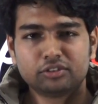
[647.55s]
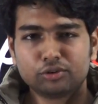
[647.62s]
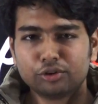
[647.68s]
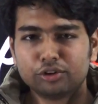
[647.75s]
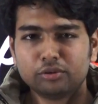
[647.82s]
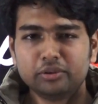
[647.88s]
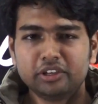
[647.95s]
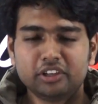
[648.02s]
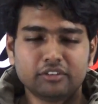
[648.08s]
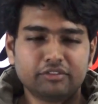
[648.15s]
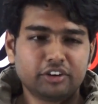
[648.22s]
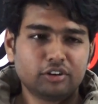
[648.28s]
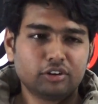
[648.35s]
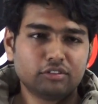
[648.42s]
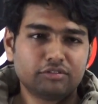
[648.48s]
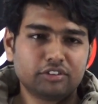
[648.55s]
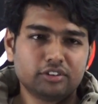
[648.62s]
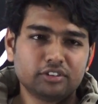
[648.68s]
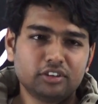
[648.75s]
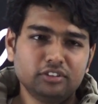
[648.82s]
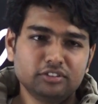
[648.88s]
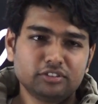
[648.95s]
Don't be afraid of
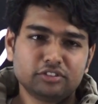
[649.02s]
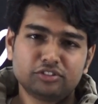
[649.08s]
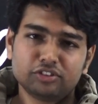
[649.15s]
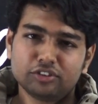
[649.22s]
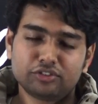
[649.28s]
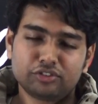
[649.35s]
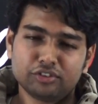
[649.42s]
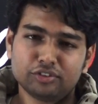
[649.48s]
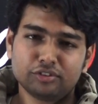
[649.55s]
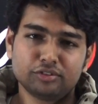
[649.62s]
results. Just